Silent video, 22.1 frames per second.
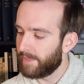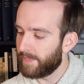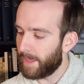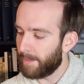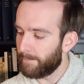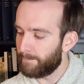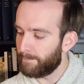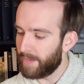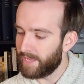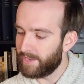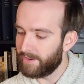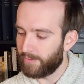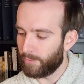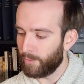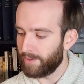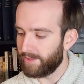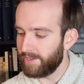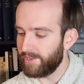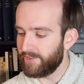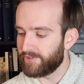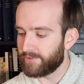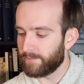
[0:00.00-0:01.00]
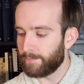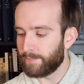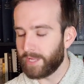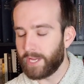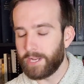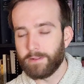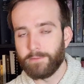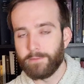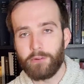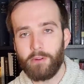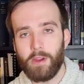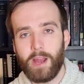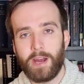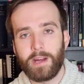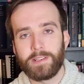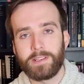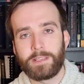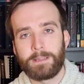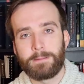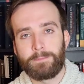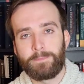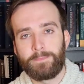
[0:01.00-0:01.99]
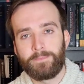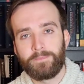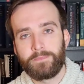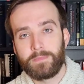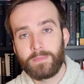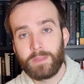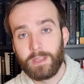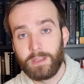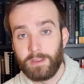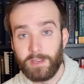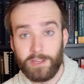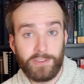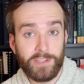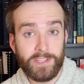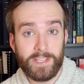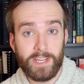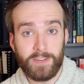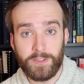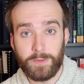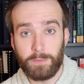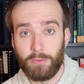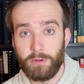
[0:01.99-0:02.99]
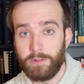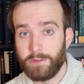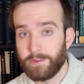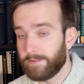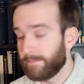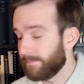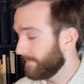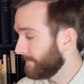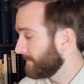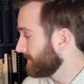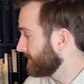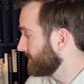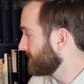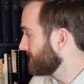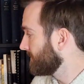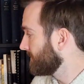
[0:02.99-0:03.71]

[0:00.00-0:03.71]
that bend with each blade of grass. It just sounds brilliant.